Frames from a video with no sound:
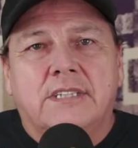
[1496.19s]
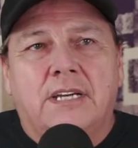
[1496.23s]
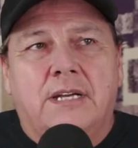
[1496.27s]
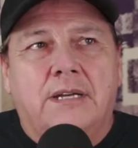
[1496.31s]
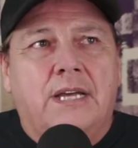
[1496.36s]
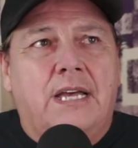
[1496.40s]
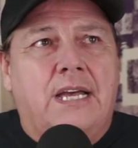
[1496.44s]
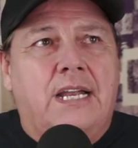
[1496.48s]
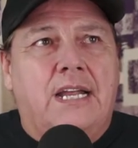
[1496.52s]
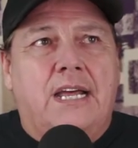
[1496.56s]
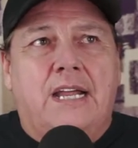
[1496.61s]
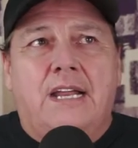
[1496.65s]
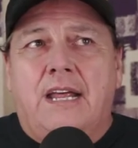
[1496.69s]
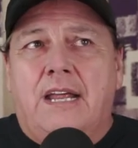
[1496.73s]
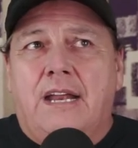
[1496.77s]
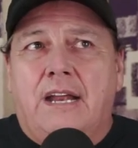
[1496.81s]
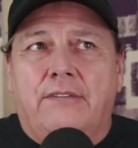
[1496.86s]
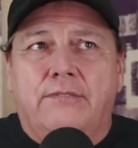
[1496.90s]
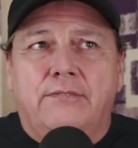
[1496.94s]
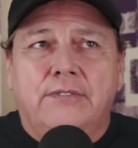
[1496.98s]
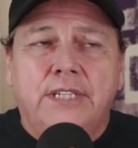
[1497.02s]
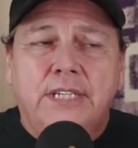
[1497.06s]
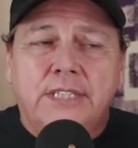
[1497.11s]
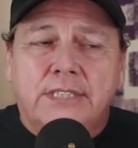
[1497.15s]
And
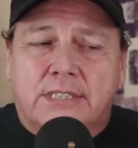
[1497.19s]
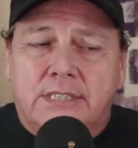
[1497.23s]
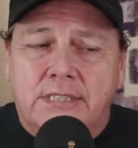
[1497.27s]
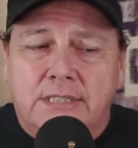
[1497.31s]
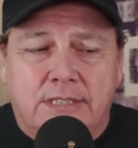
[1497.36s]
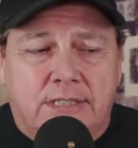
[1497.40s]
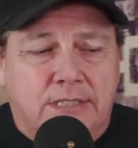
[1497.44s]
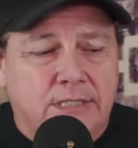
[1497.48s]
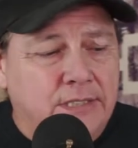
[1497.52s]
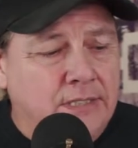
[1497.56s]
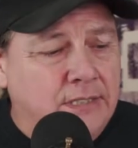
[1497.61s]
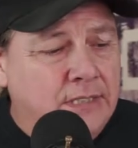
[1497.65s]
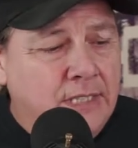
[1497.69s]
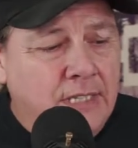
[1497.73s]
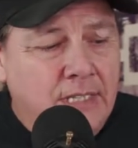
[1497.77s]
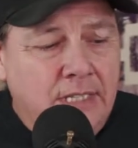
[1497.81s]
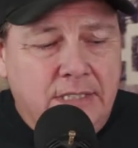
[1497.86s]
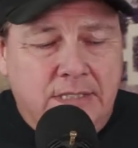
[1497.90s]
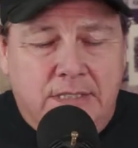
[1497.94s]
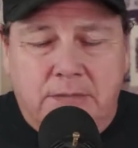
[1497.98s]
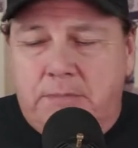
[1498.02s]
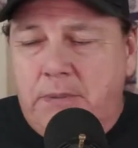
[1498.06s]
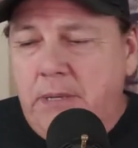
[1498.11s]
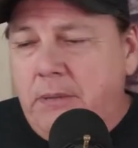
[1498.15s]
I've listened
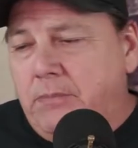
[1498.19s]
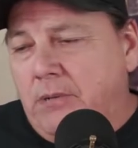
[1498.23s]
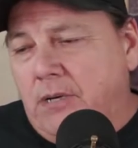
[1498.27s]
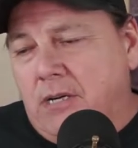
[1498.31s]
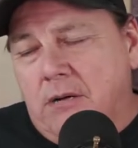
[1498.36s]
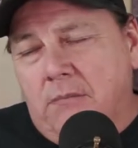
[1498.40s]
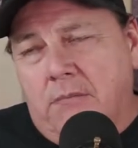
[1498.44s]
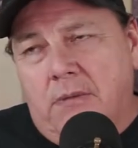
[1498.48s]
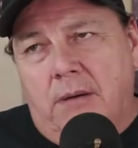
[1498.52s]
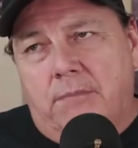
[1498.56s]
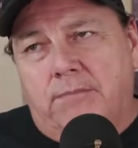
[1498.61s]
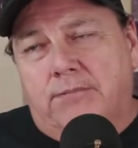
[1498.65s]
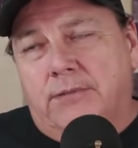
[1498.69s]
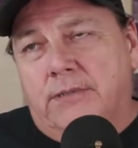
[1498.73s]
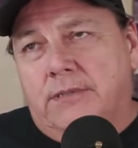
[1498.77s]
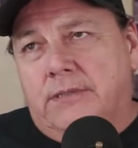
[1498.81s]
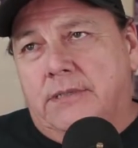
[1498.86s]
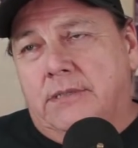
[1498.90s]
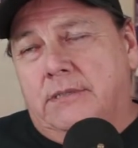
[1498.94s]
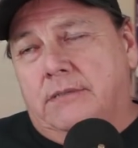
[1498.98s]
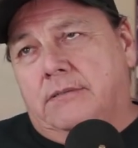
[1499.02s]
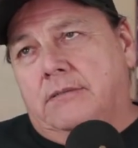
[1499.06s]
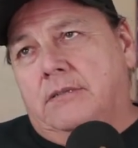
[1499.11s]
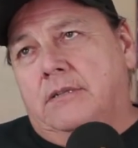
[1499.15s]
to people come up with
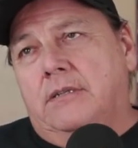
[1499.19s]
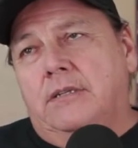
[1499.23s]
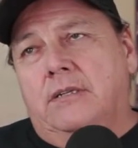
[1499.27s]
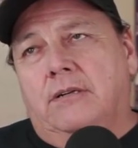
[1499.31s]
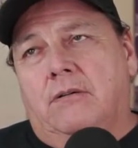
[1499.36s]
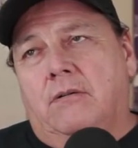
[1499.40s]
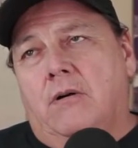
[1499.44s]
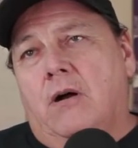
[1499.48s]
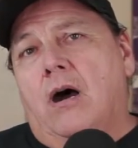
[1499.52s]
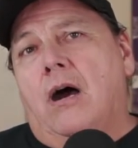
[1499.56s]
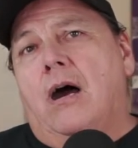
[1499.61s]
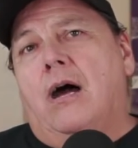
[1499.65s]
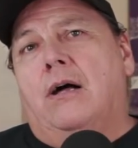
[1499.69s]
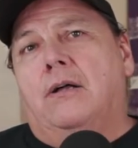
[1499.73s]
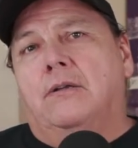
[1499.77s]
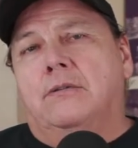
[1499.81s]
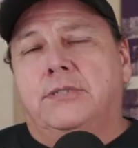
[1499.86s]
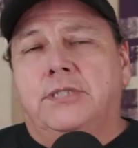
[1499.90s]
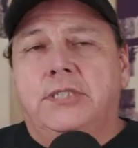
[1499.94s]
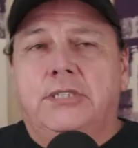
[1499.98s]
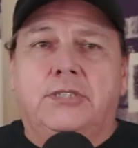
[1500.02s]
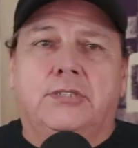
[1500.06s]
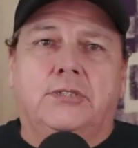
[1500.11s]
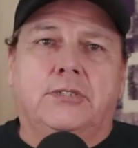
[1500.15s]
this, you know, oh,
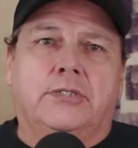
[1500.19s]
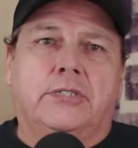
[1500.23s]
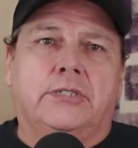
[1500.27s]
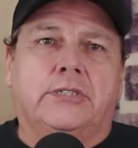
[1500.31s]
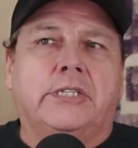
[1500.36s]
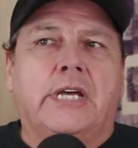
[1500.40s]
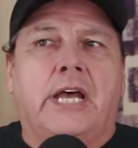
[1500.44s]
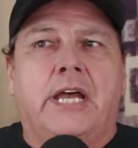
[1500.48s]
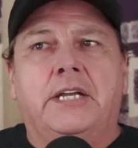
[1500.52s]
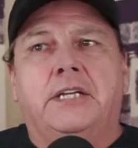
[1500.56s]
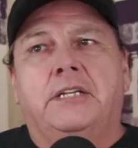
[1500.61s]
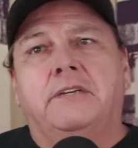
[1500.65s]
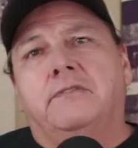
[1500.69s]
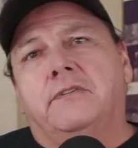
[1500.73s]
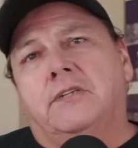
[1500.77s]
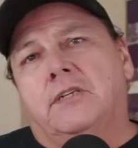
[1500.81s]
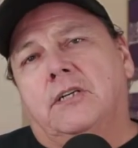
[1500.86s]
these are the scientific